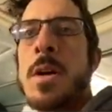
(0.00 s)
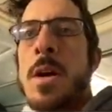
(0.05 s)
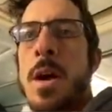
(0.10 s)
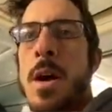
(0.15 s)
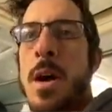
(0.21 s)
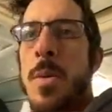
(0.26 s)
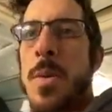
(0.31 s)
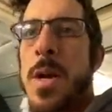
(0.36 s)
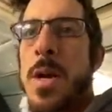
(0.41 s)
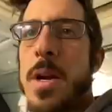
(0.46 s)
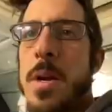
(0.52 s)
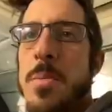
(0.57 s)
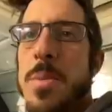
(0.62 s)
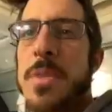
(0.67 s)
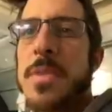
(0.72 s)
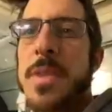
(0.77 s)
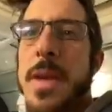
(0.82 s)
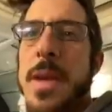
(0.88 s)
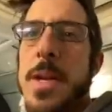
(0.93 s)
Uh, we couldn't
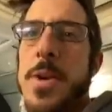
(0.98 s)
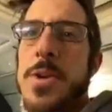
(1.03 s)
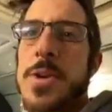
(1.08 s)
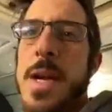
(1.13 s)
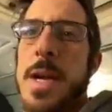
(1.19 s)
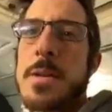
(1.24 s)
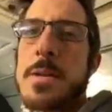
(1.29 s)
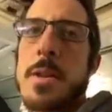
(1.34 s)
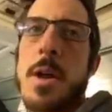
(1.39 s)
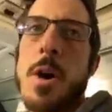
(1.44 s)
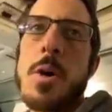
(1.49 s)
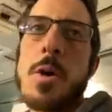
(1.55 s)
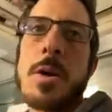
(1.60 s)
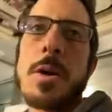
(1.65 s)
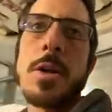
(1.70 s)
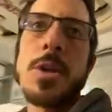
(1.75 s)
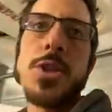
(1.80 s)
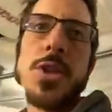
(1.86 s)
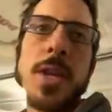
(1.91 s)
put the heater down low
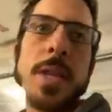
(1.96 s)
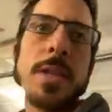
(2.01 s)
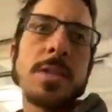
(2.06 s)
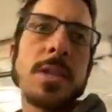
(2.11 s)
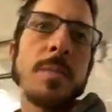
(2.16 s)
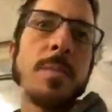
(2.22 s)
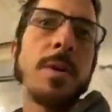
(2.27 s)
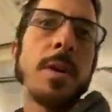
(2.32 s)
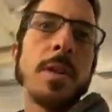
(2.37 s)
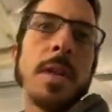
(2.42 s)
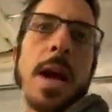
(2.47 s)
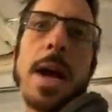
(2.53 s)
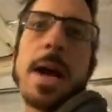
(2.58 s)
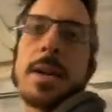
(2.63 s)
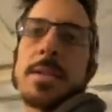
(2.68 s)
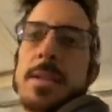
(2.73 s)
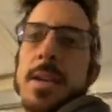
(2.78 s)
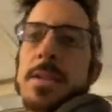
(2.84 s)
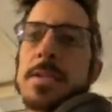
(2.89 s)
because she needs to be able to
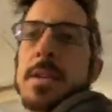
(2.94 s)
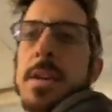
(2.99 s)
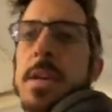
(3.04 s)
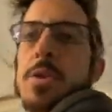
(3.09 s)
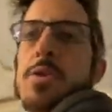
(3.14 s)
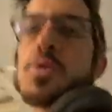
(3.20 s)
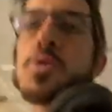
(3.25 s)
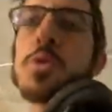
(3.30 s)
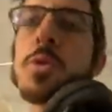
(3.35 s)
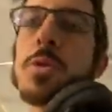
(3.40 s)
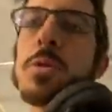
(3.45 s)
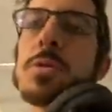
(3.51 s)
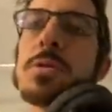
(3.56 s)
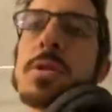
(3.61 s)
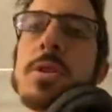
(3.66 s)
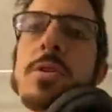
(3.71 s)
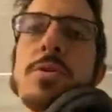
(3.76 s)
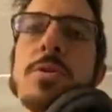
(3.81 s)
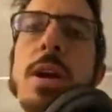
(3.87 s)
access the controls
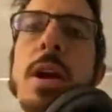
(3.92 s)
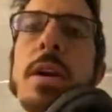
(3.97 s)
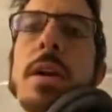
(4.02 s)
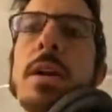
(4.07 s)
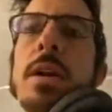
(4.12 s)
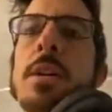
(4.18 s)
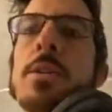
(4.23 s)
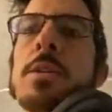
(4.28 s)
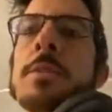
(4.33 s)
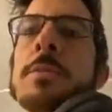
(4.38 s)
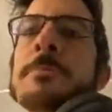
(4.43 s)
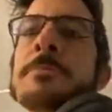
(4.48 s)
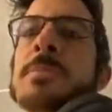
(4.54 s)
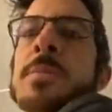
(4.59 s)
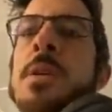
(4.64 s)
that are right here.